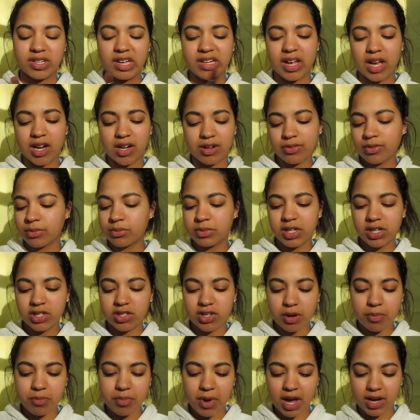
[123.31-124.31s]
I got it from
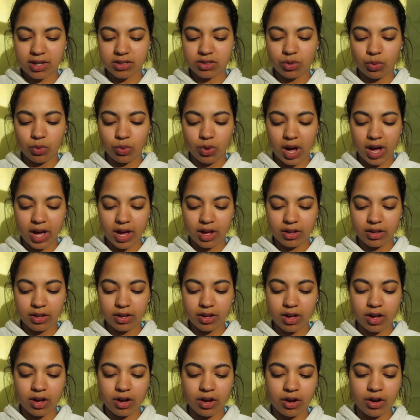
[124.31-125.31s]
TJ Maxx a while
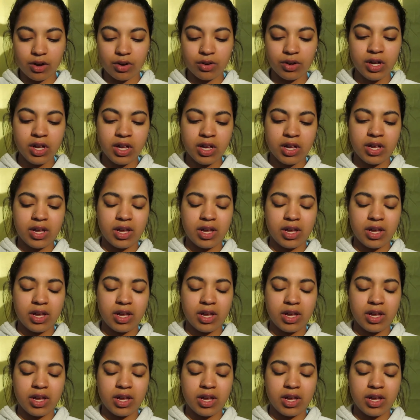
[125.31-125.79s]
ago.